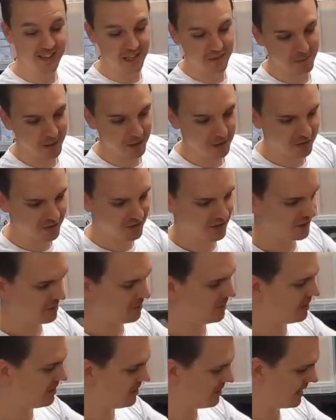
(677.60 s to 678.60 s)
easy post,
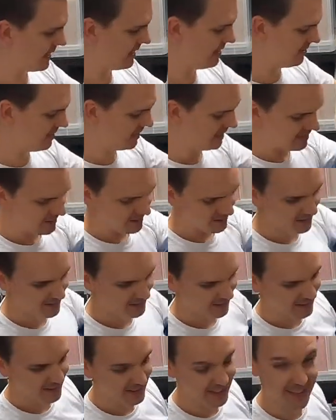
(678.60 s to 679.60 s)
which is handy.
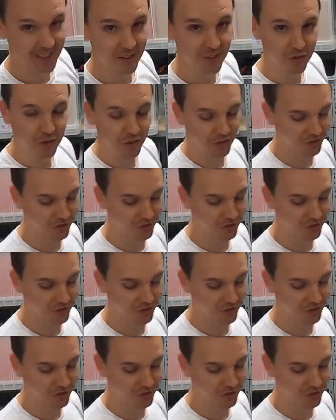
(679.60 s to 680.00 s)
And out the